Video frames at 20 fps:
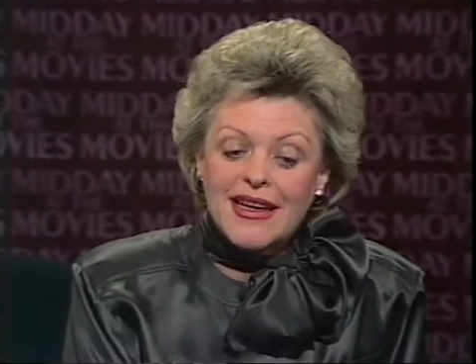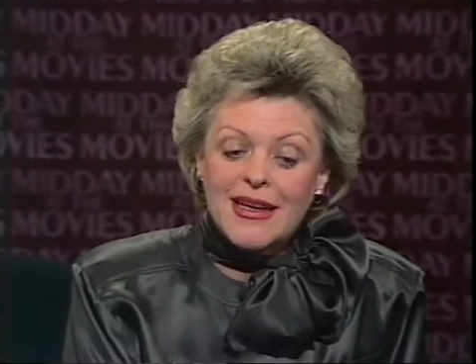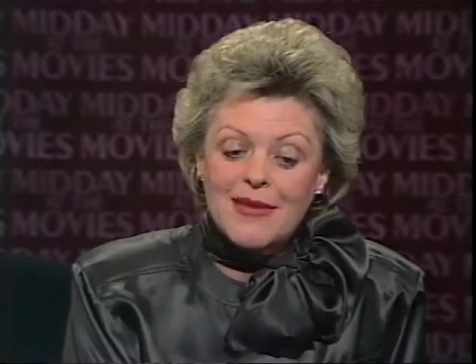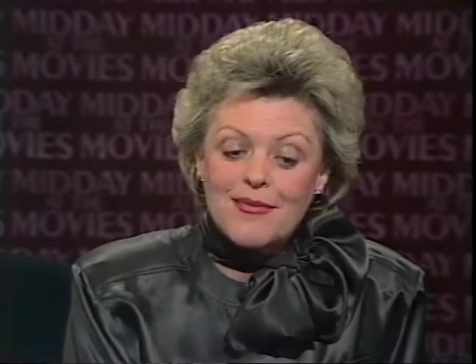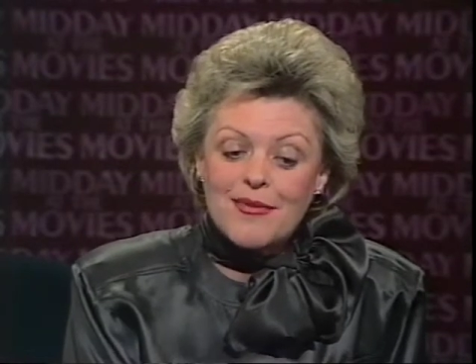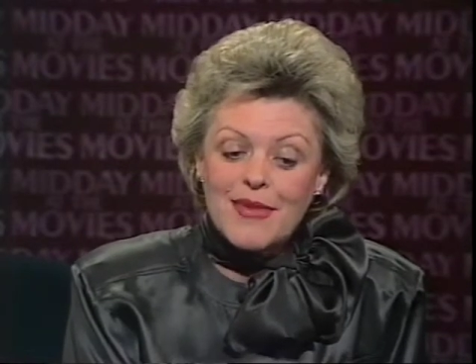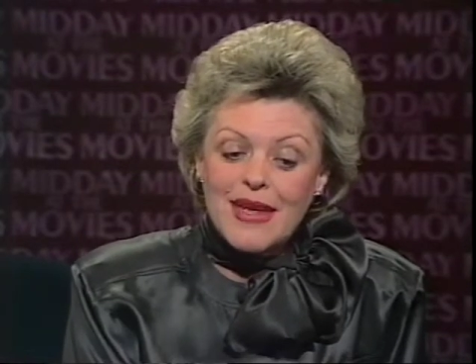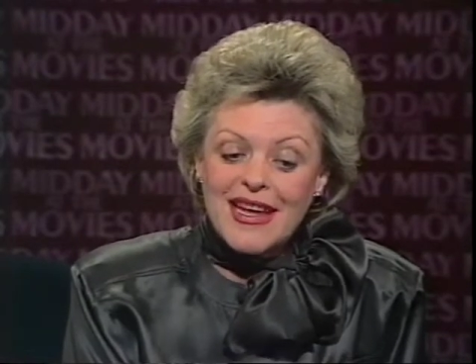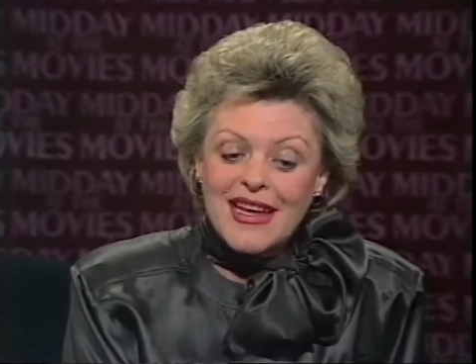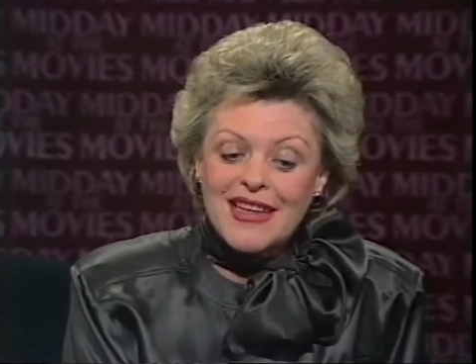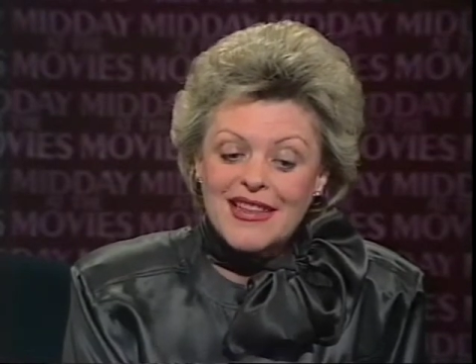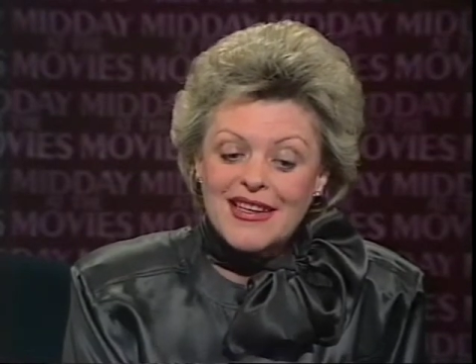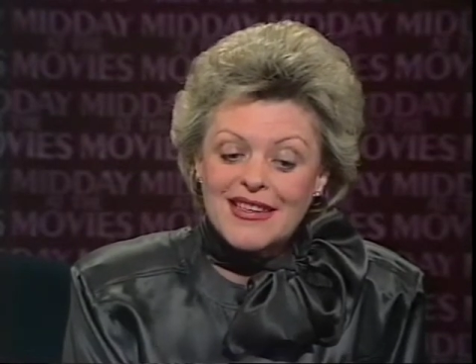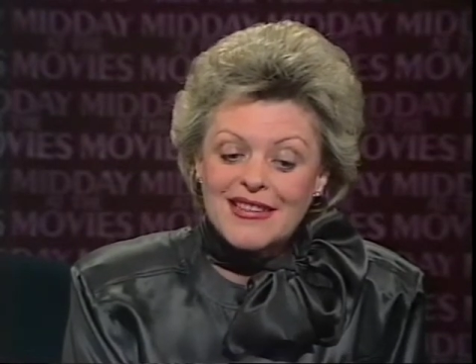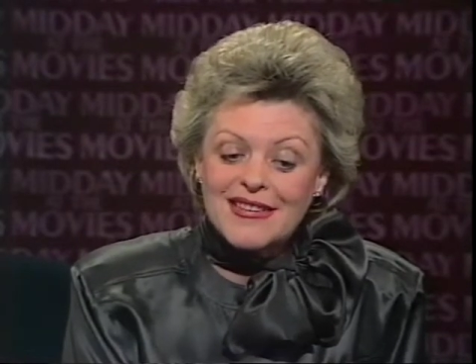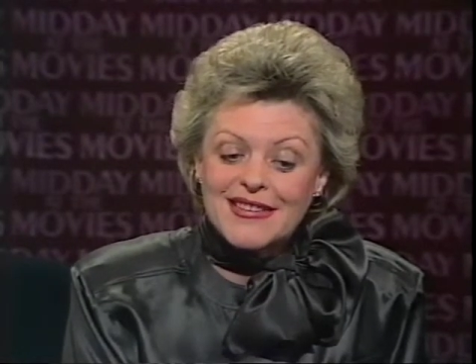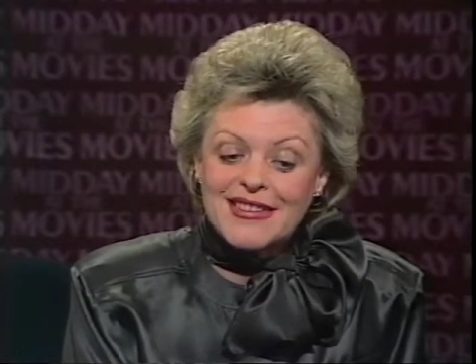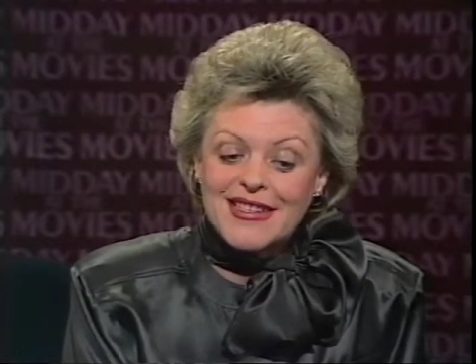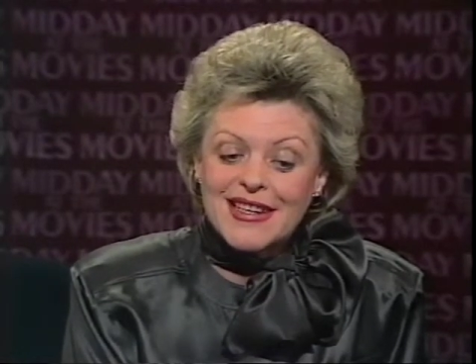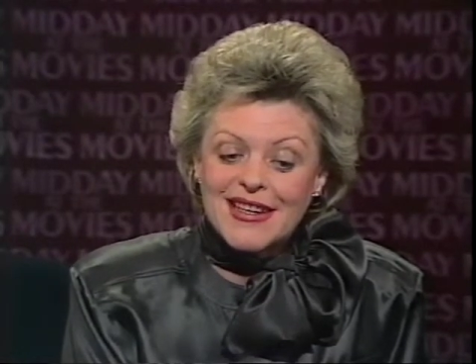in me
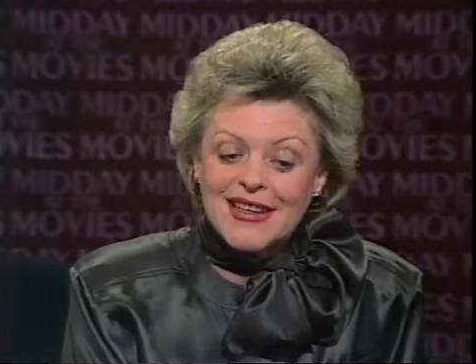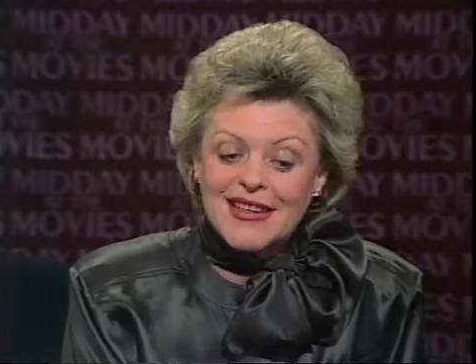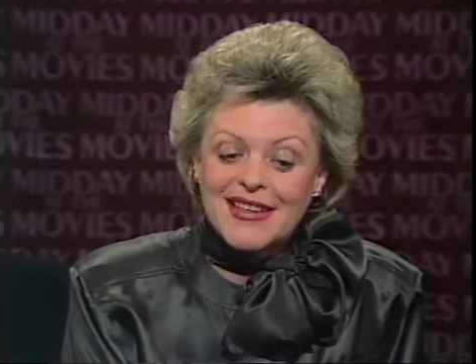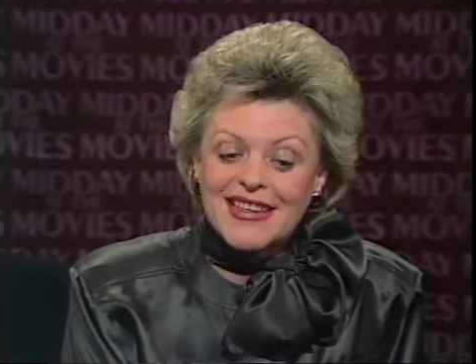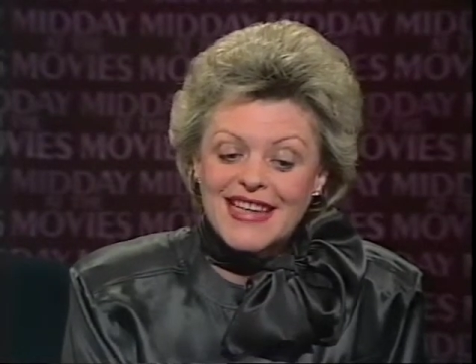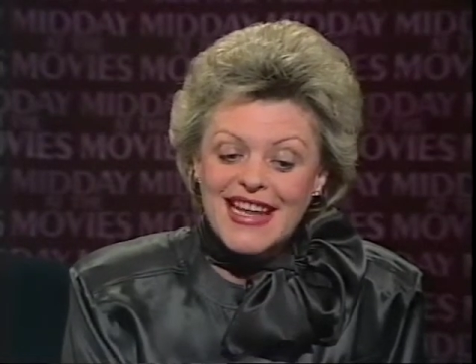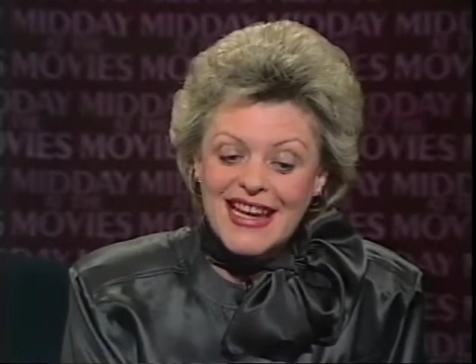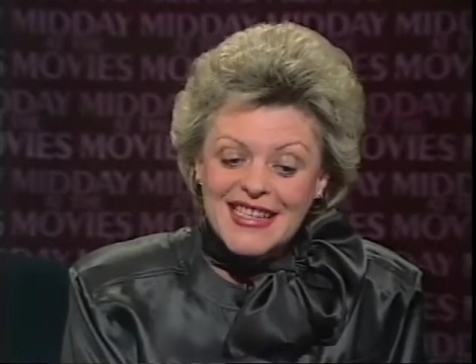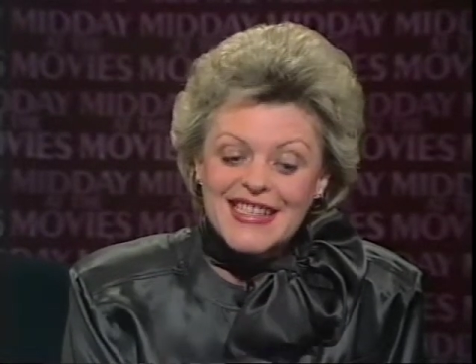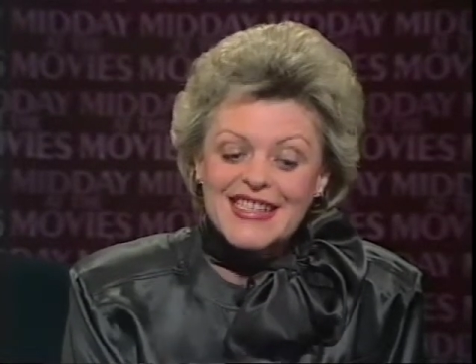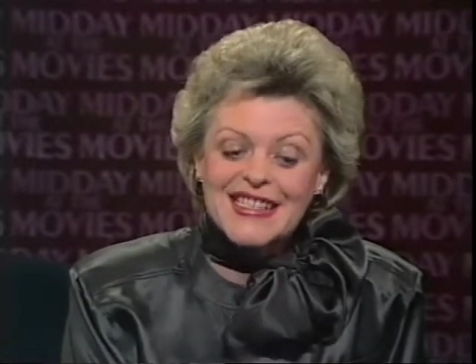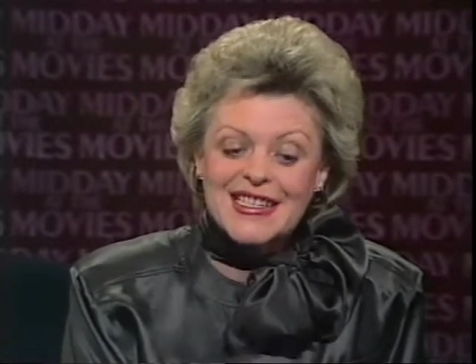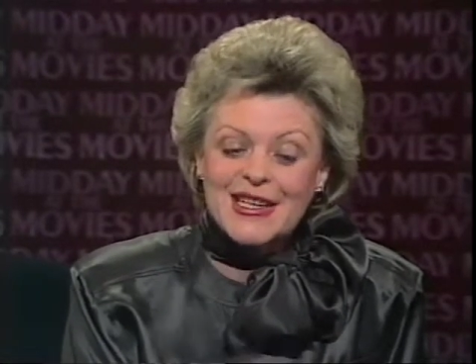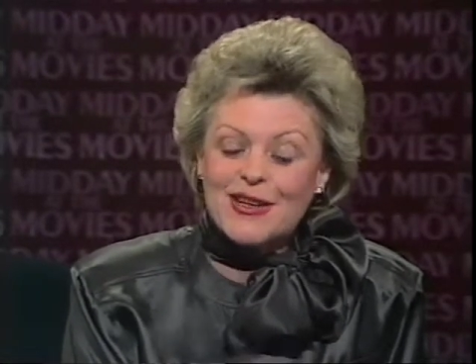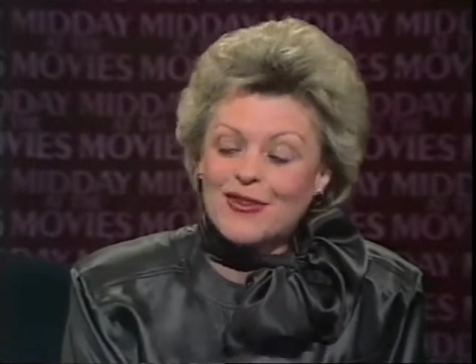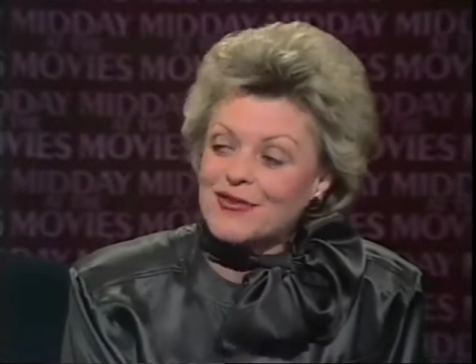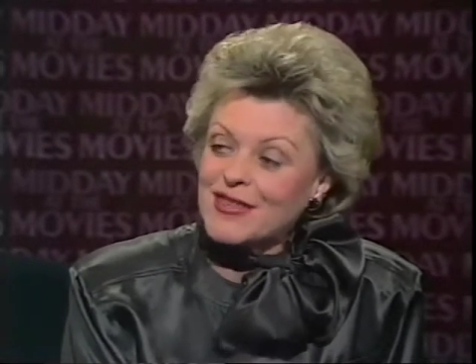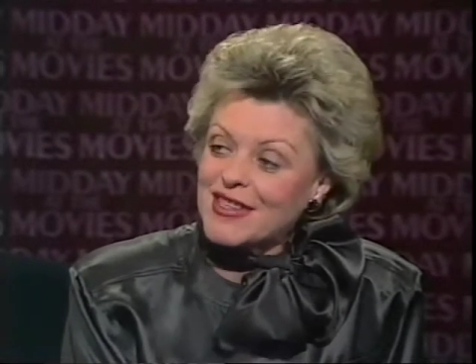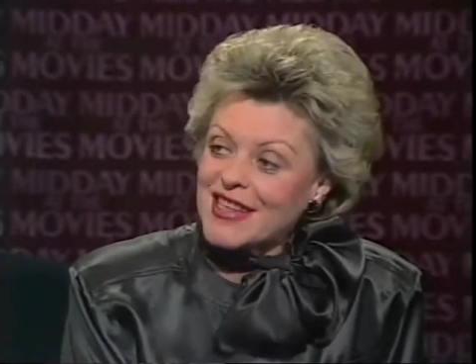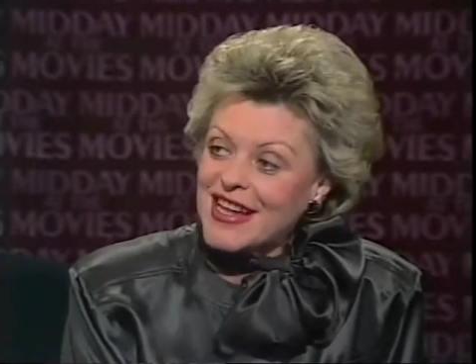that lent
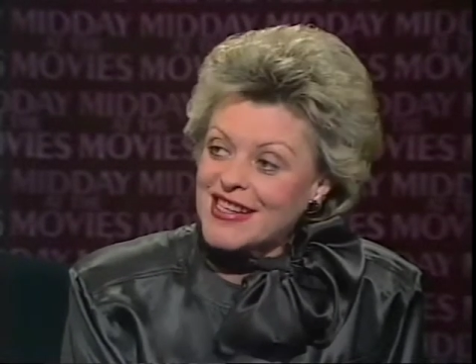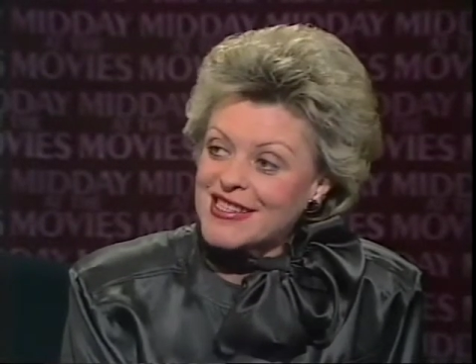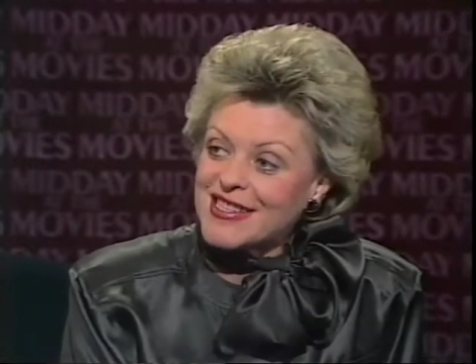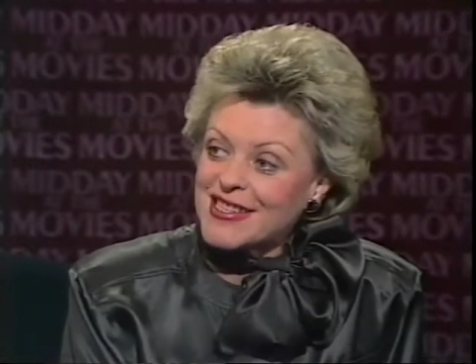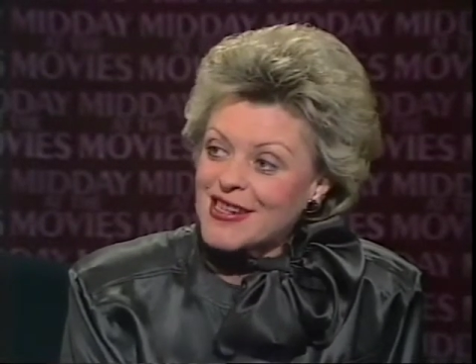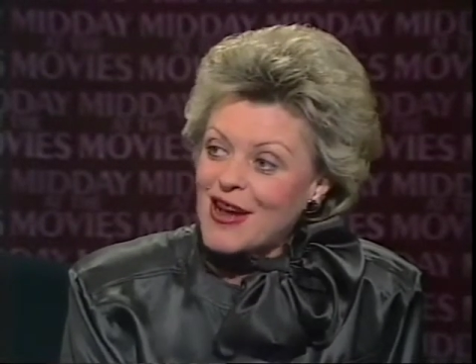itself to that